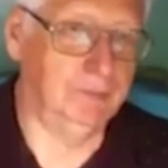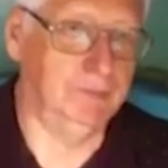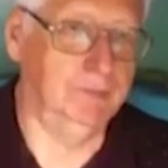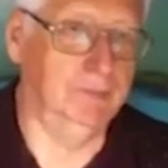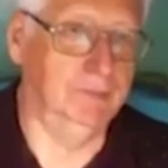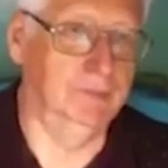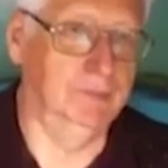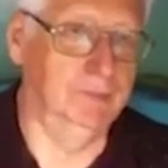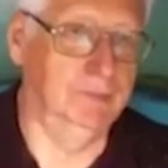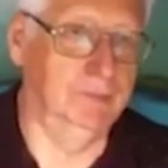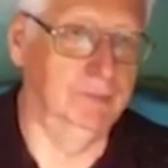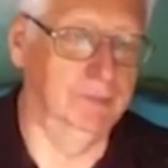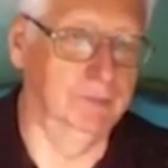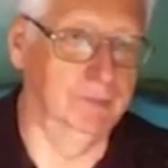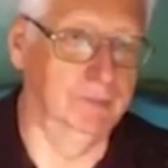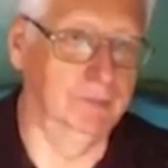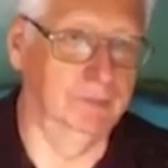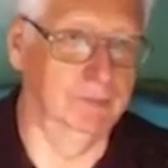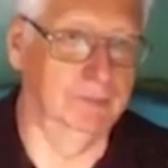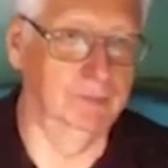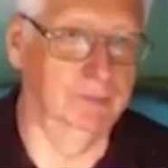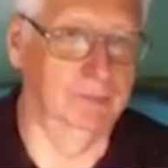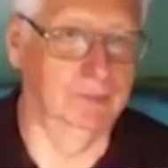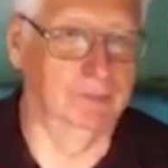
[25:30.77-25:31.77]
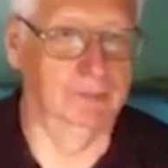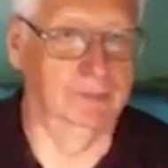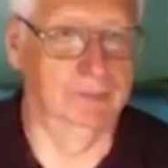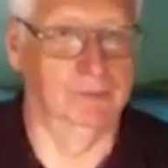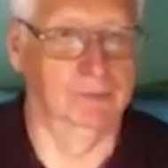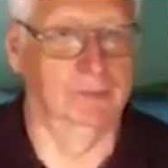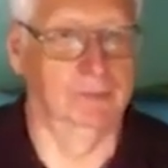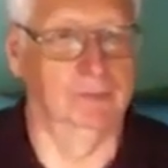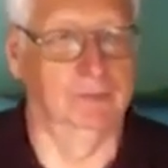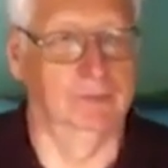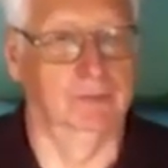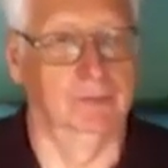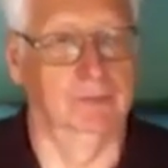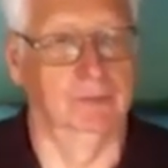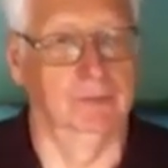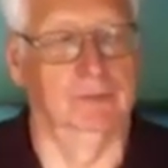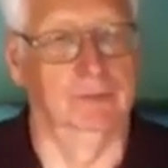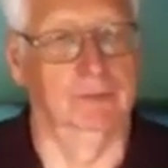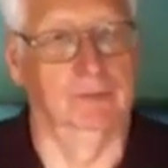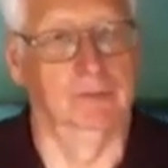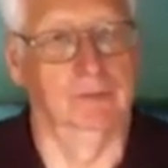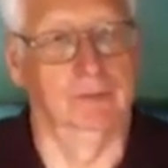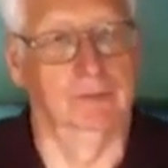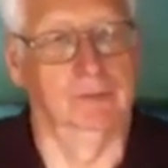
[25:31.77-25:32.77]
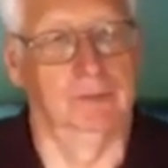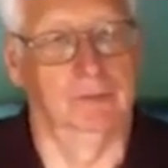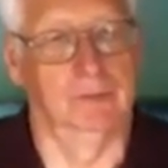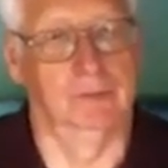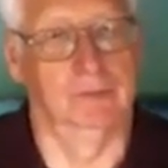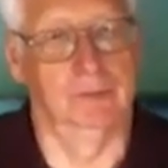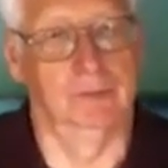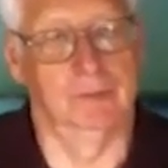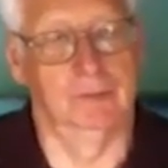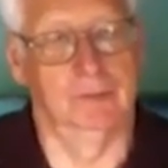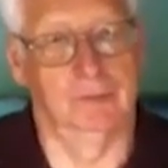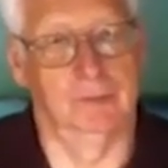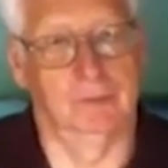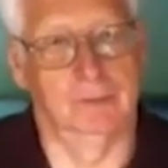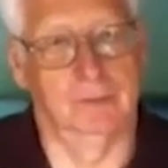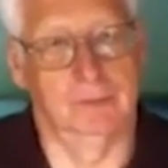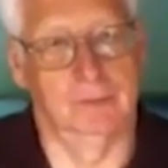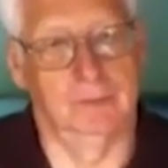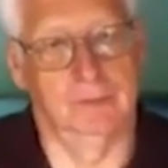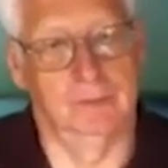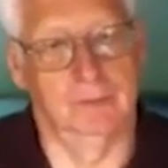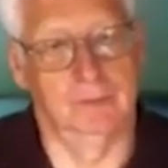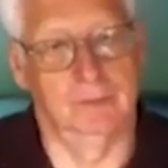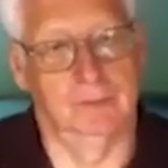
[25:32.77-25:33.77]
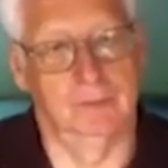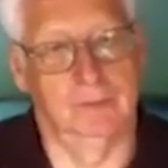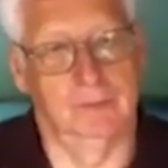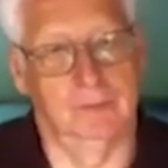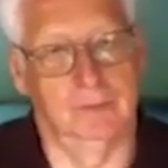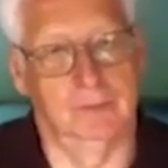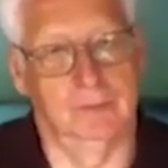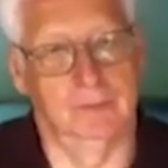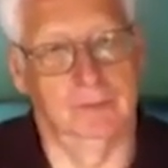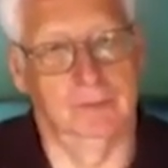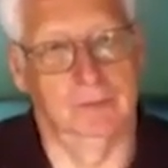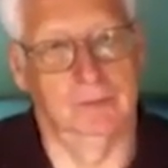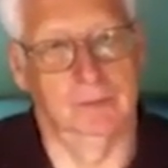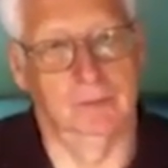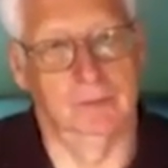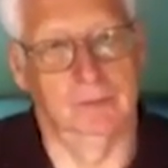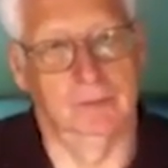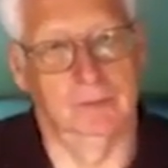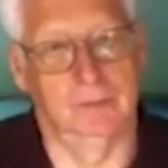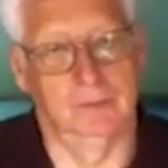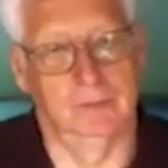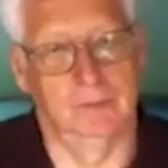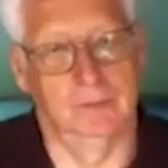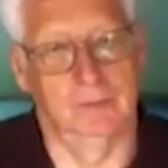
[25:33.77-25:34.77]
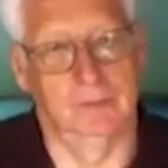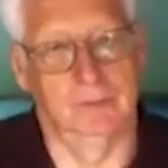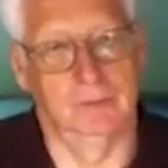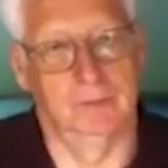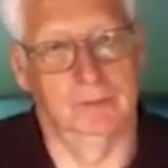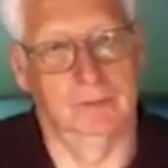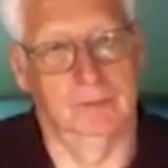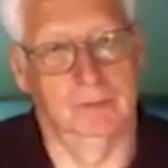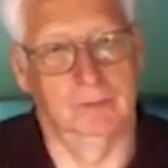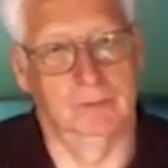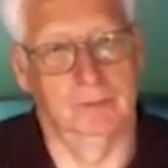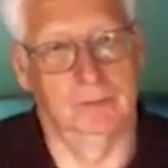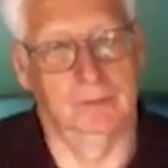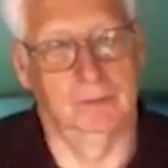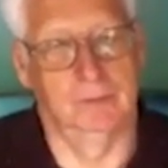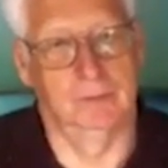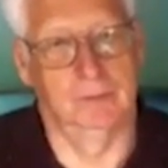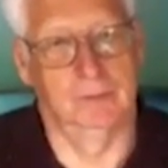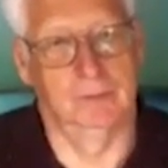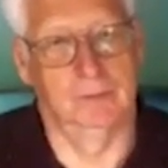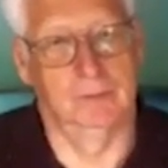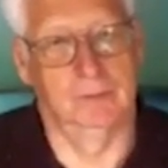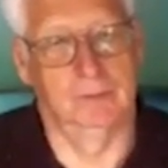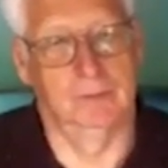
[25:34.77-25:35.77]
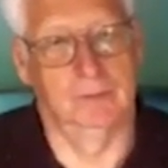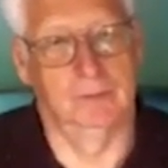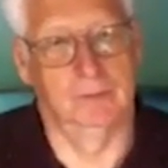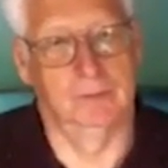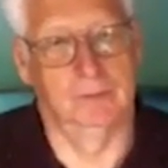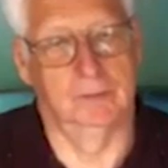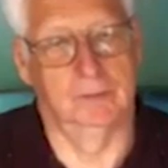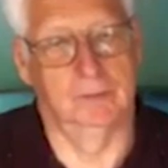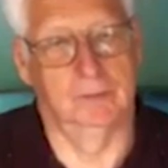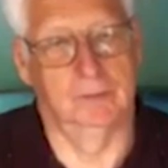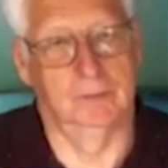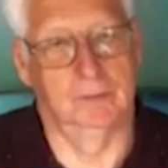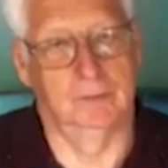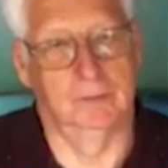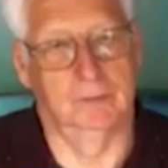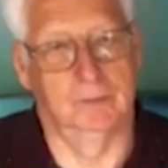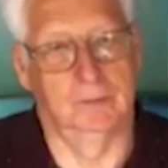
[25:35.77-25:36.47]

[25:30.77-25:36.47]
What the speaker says: [no speech]